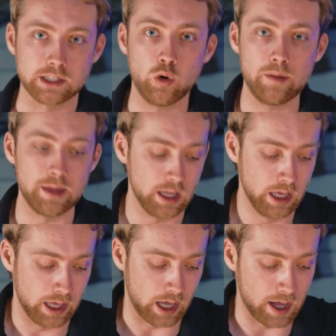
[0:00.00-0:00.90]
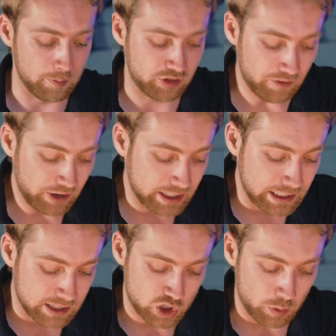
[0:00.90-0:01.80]
equipment, stuff I can
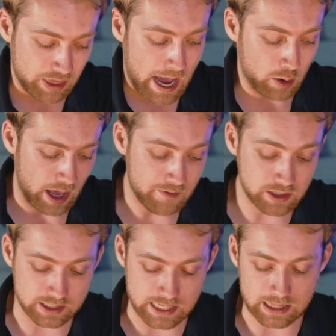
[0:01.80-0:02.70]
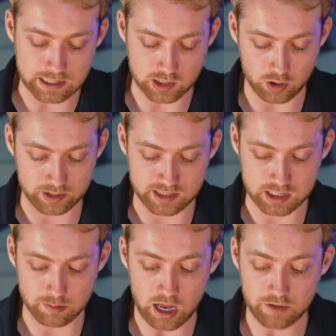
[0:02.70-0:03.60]
get to without having to take this harness
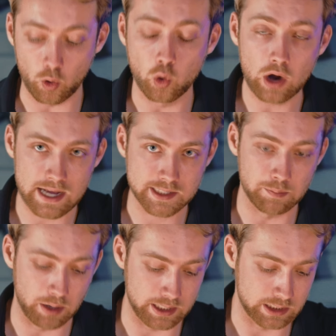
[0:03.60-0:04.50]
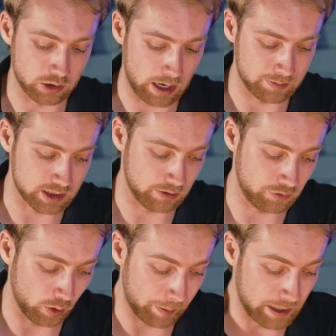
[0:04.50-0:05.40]
system off or ask a buddy to grab stuff
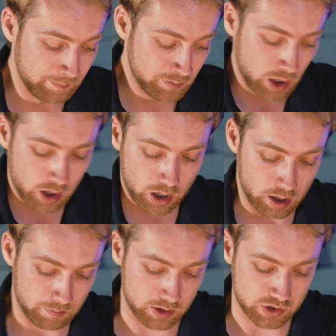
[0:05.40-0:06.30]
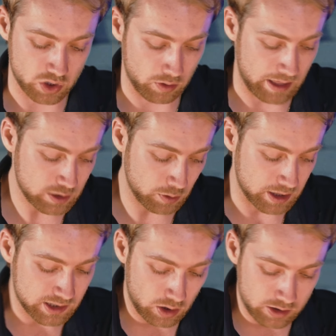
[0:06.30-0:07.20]
for me. So that's what
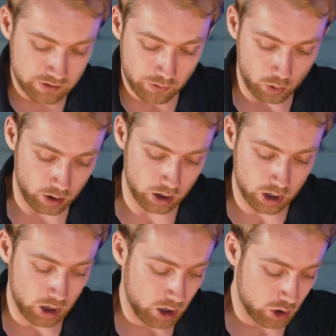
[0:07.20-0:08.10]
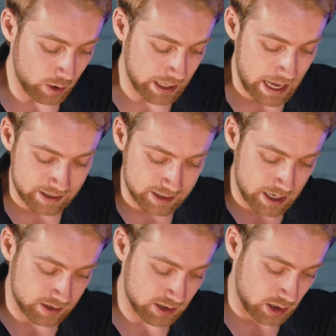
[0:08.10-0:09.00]
this all is for. Quick
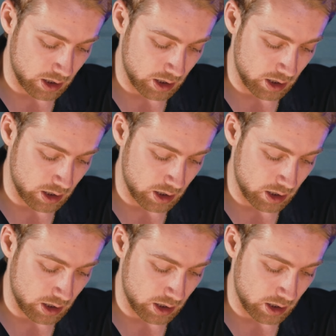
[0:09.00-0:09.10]
access,